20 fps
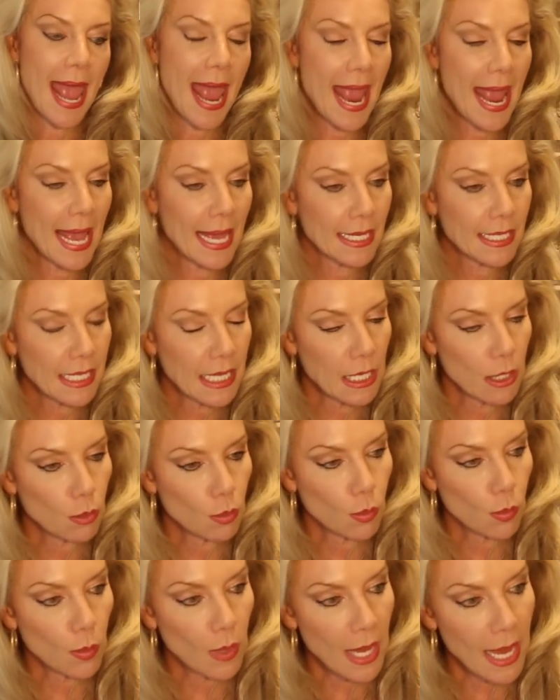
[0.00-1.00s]
And
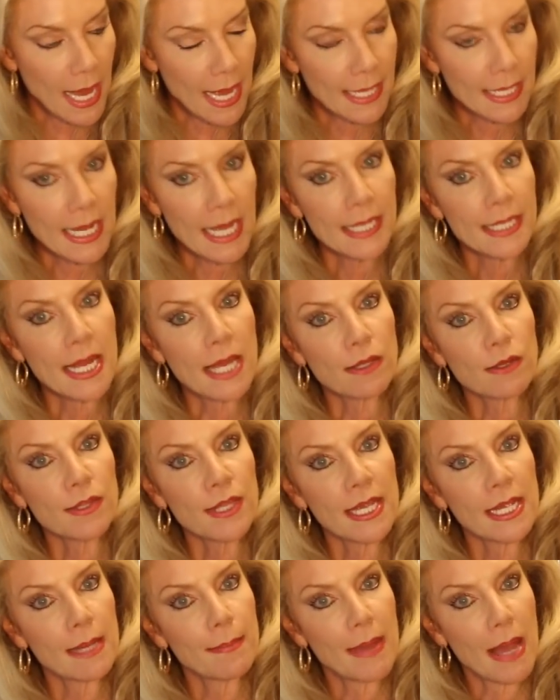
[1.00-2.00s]
another thing